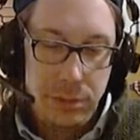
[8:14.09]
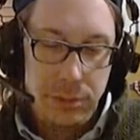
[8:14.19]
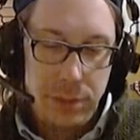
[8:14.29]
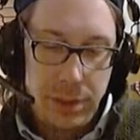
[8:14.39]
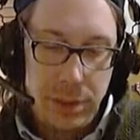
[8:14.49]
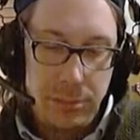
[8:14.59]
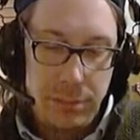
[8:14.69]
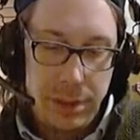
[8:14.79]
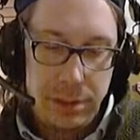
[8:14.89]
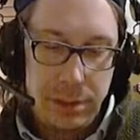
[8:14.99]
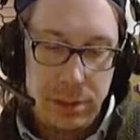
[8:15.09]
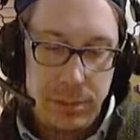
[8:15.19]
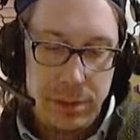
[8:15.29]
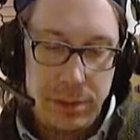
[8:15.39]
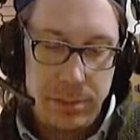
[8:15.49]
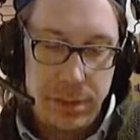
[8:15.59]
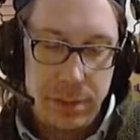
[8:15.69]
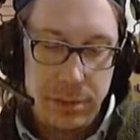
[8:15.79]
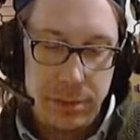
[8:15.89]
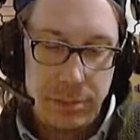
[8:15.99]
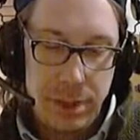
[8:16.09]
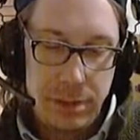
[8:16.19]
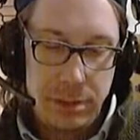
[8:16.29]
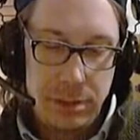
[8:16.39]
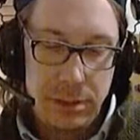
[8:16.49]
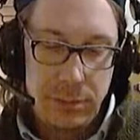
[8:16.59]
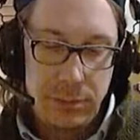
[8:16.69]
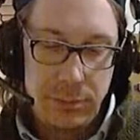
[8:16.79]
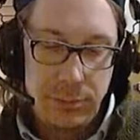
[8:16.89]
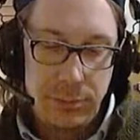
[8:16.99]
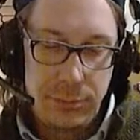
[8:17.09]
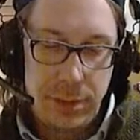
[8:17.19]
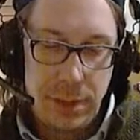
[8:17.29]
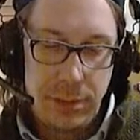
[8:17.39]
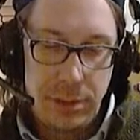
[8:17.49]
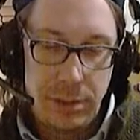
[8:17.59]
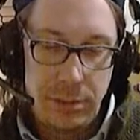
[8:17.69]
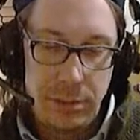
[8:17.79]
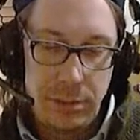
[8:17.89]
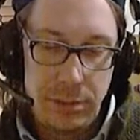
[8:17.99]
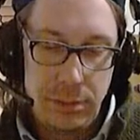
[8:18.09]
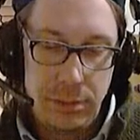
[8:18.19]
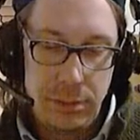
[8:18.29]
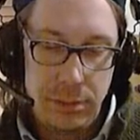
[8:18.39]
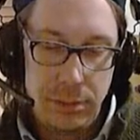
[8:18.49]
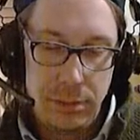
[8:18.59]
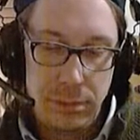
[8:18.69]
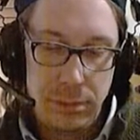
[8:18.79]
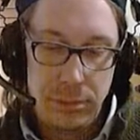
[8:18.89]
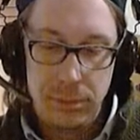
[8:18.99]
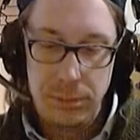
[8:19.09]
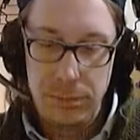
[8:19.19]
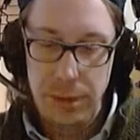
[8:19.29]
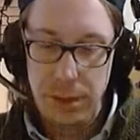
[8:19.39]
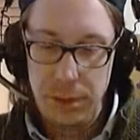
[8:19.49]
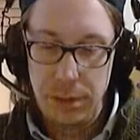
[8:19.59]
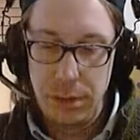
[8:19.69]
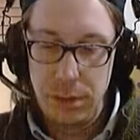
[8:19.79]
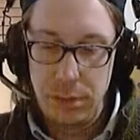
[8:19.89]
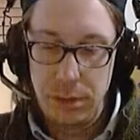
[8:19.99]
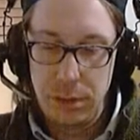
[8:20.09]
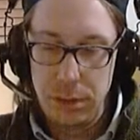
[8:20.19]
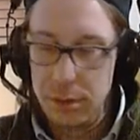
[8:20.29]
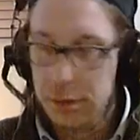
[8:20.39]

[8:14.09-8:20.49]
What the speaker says: but that big dopey smile is about to just fly around the room, end up in a corner.